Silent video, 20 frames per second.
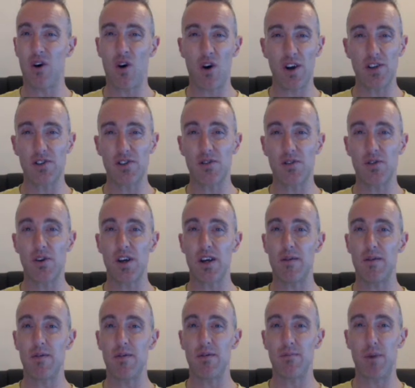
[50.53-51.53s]
ice
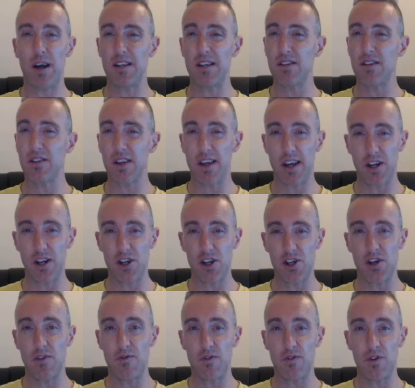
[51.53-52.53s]
cream and basically eat
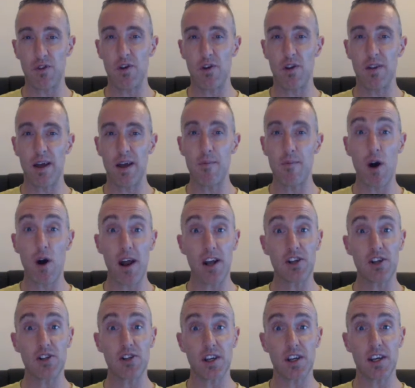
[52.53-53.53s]
shit food, and they might
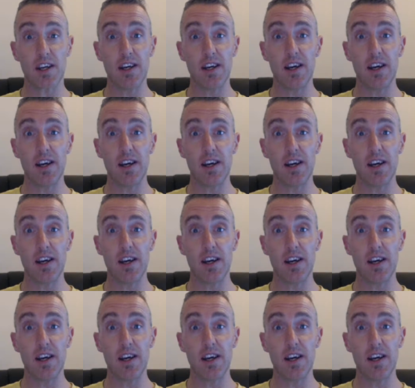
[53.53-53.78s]
actually